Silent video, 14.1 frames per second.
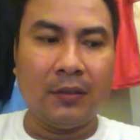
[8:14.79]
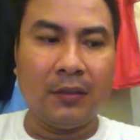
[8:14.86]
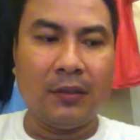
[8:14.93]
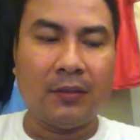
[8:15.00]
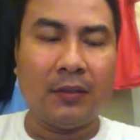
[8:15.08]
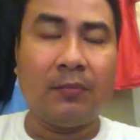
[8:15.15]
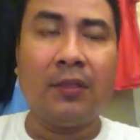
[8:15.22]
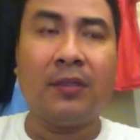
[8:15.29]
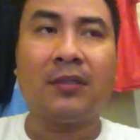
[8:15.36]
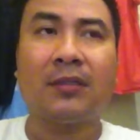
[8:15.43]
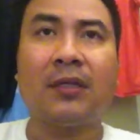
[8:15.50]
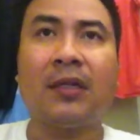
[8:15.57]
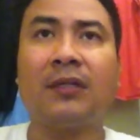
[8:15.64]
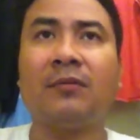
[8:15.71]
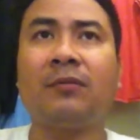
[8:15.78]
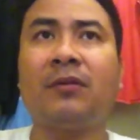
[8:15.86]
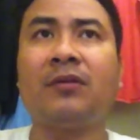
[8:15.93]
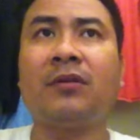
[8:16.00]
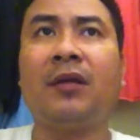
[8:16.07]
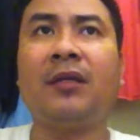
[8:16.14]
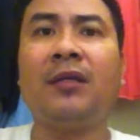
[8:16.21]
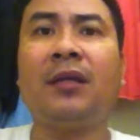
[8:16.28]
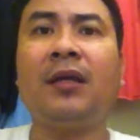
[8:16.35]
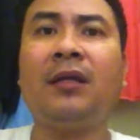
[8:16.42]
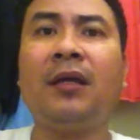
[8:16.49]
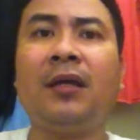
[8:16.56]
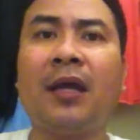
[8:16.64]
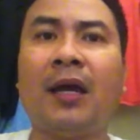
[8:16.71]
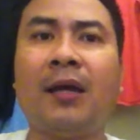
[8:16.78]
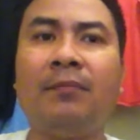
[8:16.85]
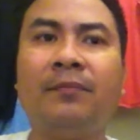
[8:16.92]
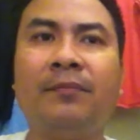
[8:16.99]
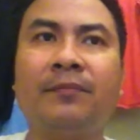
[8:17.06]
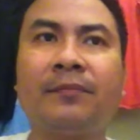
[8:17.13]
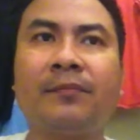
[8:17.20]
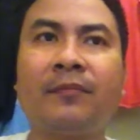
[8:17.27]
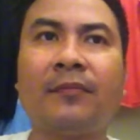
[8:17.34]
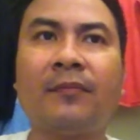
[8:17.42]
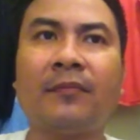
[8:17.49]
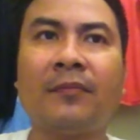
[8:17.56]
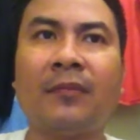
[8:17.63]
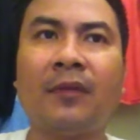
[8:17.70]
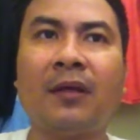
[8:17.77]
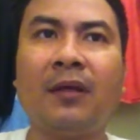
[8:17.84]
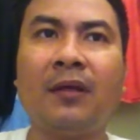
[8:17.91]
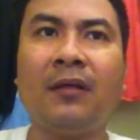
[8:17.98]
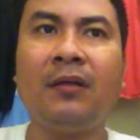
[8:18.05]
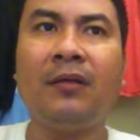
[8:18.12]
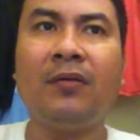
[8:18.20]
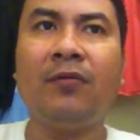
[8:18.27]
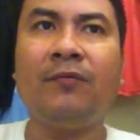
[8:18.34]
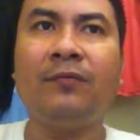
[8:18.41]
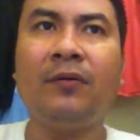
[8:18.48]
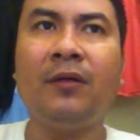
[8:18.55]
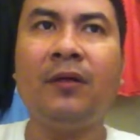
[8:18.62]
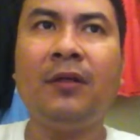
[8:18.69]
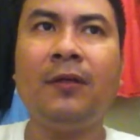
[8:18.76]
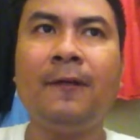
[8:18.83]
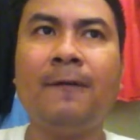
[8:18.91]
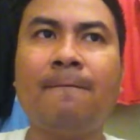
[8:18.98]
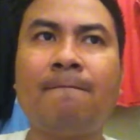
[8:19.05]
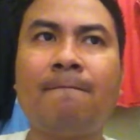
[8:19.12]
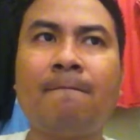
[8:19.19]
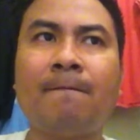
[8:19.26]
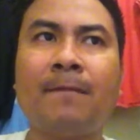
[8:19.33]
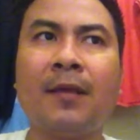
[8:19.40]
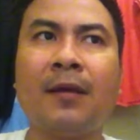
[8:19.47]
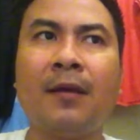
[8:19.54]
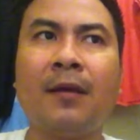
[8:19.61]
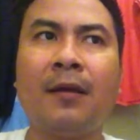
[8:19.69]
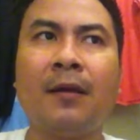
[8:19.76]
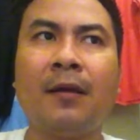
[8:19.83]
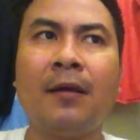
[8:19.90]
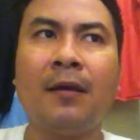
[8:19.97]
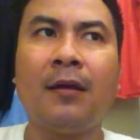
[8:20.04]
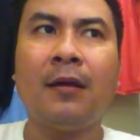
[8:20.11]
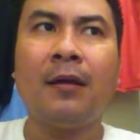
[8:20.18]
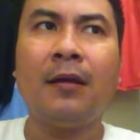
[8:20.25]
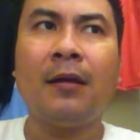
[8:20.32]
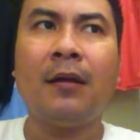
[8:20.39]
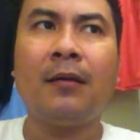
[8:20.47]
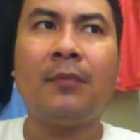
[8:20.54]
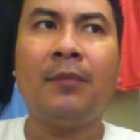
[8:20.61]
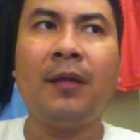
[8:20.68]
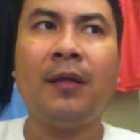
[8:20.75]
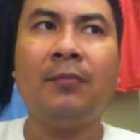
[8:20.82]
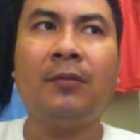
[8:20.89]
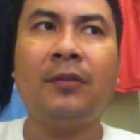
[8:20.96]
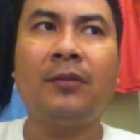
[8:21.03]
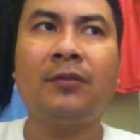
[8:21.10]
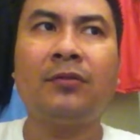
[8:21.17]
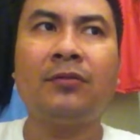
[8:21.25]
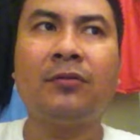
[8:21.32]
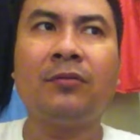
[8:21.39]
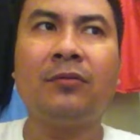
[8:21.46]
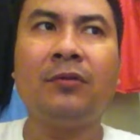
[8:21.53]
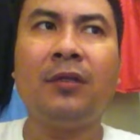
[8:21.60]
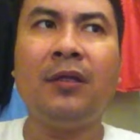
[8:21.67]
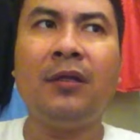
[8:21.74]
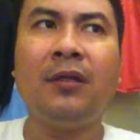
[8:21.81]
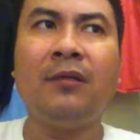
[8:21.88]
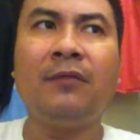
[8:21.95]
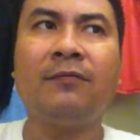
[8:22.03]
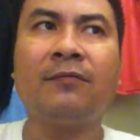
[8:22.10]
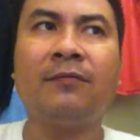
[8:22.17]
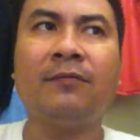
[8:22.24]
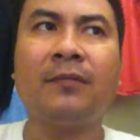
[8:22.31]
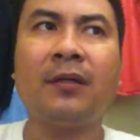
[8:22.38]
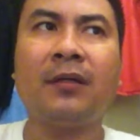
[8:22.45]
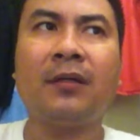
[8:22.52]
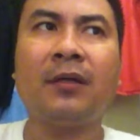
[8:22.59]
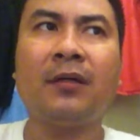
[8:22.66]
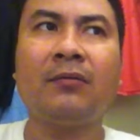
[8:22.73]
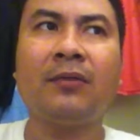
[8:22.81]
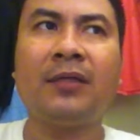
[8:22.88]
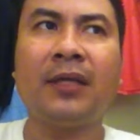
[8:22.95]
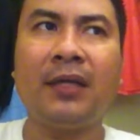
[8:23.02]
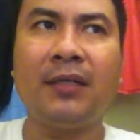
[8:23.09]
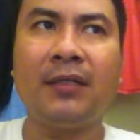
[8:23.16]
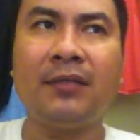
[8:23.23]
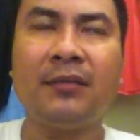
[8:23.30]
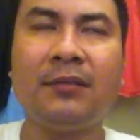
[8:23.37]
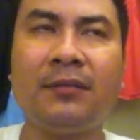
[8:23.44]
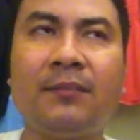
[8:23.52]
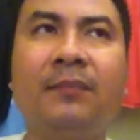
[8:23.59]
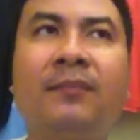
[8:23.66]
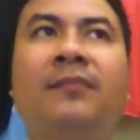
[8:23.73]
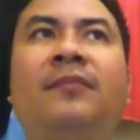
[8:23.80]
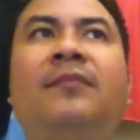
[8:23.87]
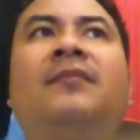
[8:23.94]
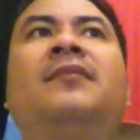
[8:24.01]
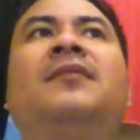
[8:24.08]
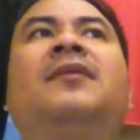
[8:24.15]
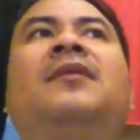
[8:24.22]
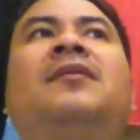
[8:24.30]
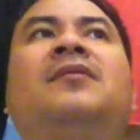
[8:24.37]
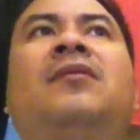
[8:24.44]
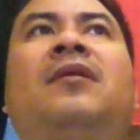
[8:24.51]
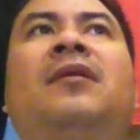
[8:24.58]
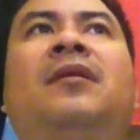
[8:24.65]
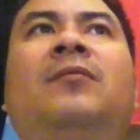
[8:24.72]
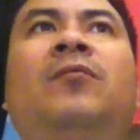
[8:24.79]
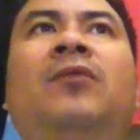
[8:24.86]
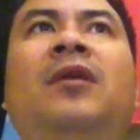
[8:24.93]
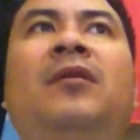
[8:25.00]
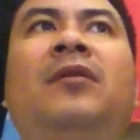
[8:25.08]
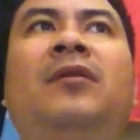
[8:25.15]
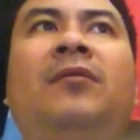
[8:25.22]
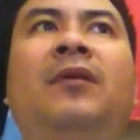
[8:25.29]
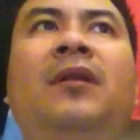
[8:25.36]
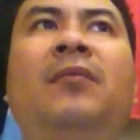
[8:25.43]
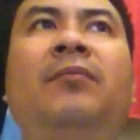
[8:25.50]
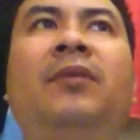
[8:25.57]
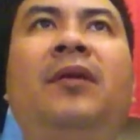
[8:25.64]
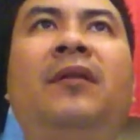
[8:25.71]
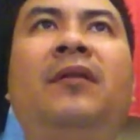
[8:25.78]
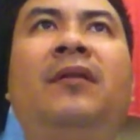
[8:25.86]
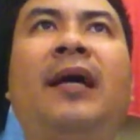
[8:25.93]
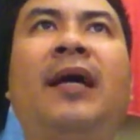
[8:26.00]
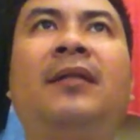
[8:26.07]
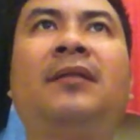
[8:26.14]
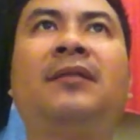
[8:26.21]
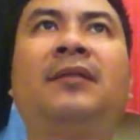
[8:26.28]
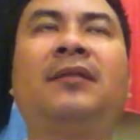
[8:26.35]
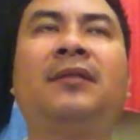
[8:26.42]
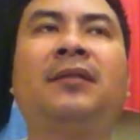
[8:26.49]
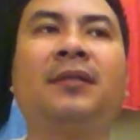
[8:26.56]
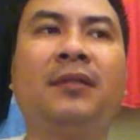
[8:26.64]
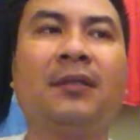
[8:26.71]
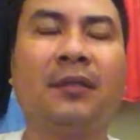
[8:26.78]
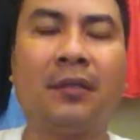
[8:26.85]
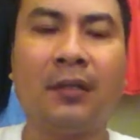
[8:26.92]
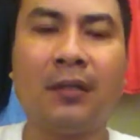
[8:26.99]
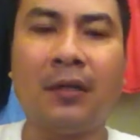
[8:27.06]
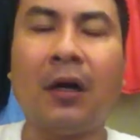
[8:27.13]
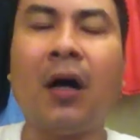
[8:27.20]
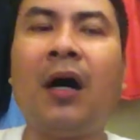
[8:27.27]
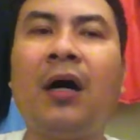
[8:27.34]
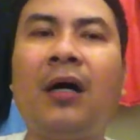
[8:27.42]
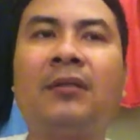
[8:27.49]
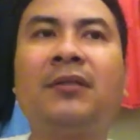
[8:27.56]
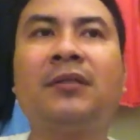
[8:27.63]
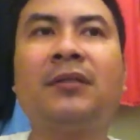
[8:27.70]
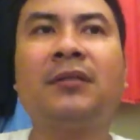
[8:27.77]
It's a bit stressful. So I take the cab, and then hopefully I'd be able to leave at around 10, so that it wouldn't really be that hot.